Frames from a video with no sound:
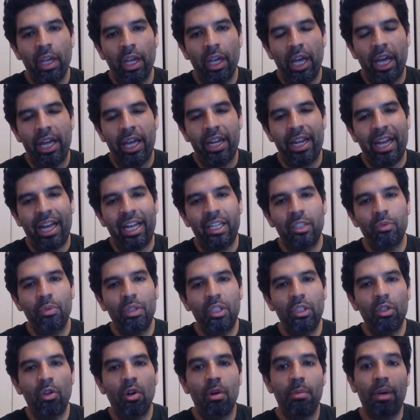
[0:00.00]
And as
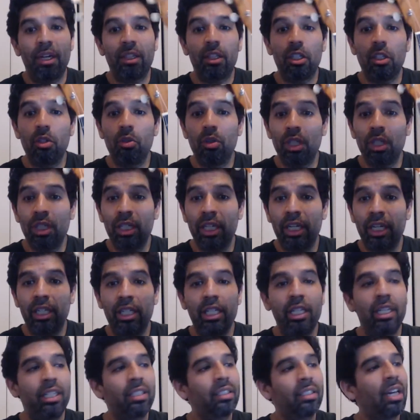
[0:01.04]
we know about the
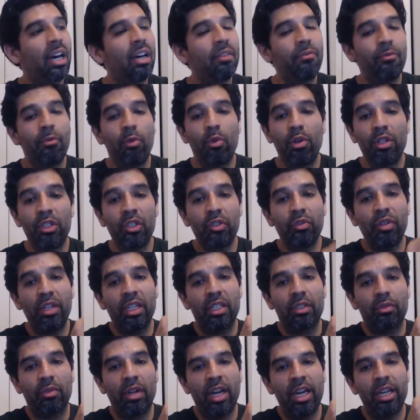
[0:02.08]
ukulele, it's got 4
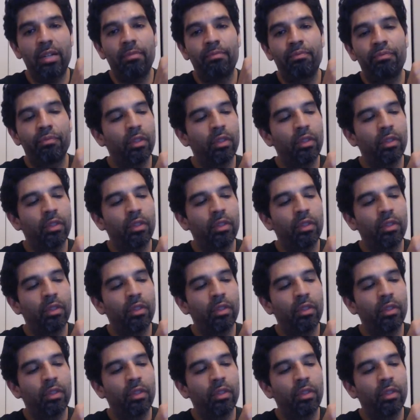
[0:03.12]
strings, right?